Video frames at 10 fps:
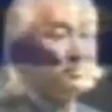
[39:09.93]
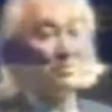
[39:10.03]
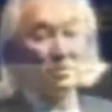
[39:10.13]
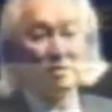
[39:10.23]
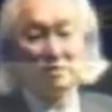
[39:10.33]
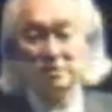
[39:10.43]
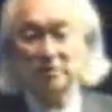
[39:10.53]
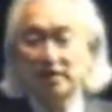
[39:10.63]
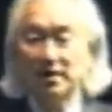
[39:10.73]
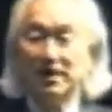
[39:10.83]

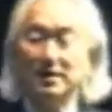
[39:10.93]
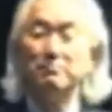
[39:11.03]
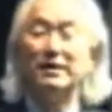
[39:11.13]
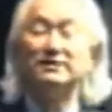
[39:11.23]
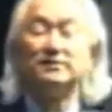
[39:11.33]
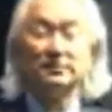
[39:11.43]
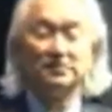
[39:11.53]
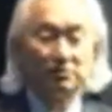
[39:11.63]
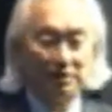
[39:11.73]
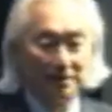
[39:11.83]
computers in
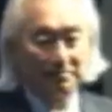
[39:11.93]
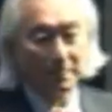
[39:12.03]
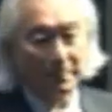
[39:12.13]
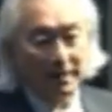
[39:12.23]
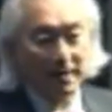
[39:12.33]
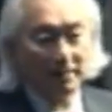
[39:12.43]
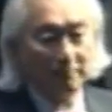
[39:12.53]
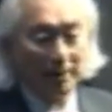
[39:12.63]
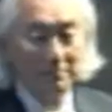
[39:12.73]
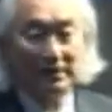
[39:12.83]
mid-century.
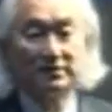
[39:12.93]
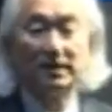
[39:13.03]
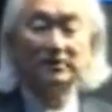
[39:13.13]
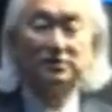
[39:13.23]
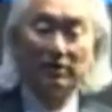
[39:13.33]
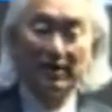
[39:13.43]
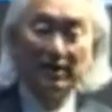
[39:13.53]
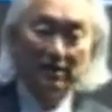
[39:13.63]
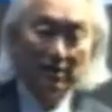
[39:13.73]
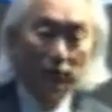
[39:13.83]
By
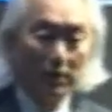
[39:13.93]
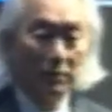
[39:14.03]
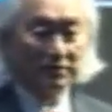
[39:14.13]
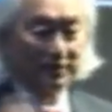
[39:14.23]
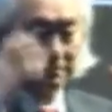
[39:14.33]
mid-century, we will